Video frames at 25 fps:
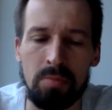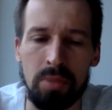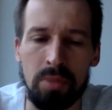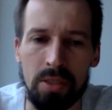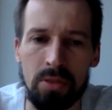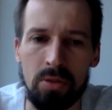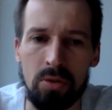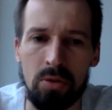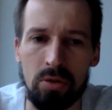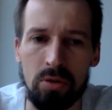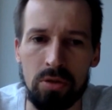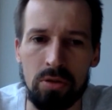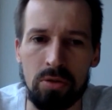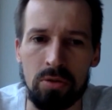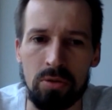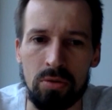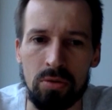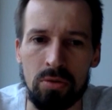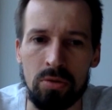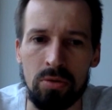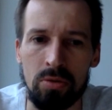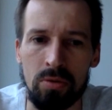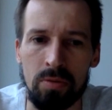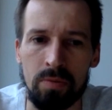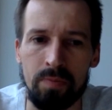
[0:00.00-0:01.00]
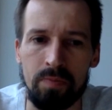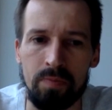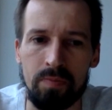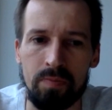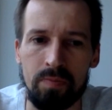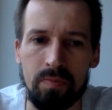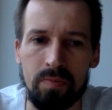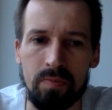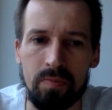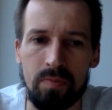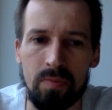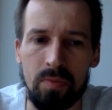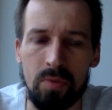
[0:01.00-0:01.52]
but also to
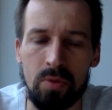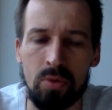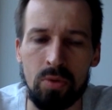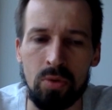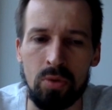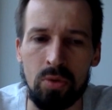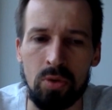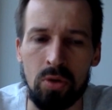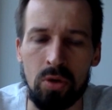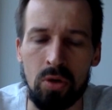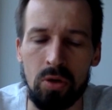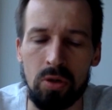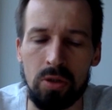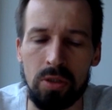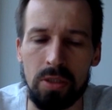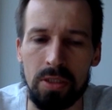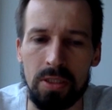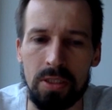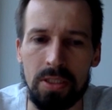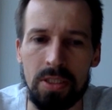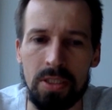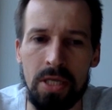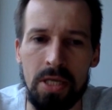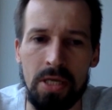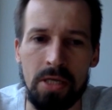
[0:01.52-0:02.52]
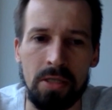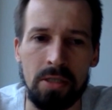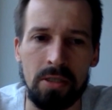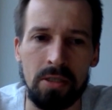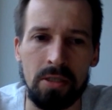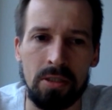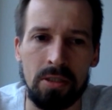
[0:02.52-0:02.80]
hold and stake.